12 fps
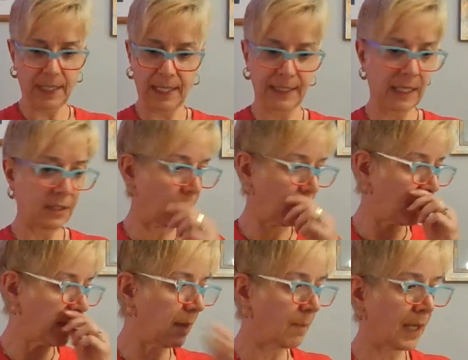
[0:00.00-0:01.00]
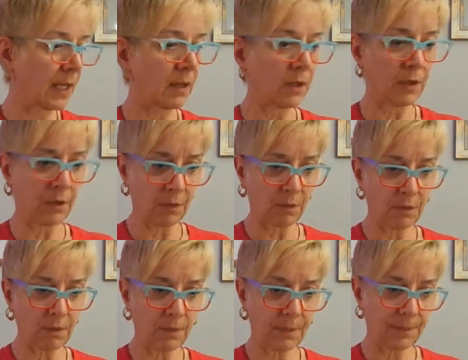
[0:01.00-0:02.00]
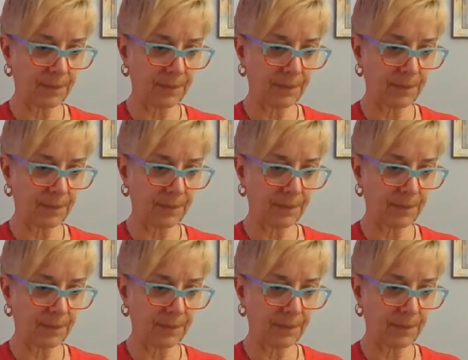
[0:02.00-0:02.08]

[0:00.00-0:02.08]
I like that. So let me get my glue.